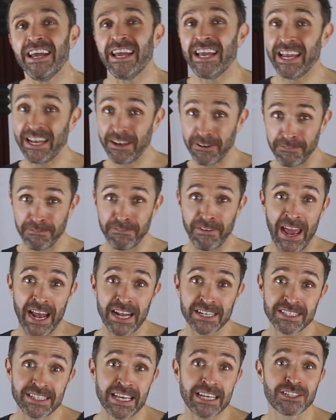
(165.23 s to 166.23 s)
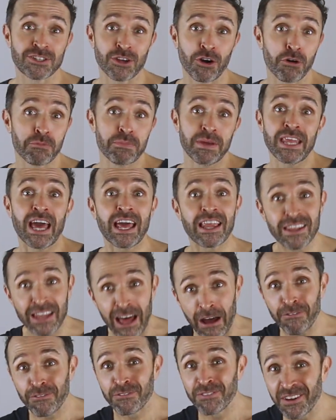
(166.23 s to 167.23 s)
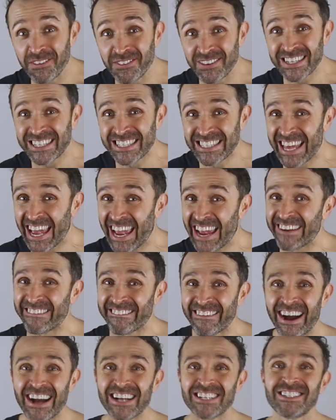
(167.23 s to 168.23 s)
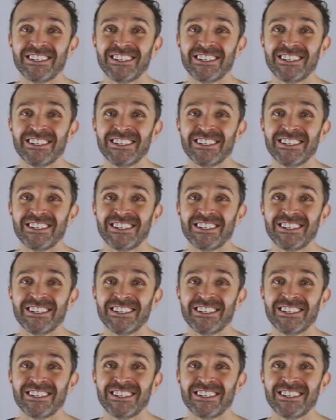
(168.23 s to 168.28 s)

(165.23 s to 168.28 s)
in advance they told me they loved 50 Cent, right?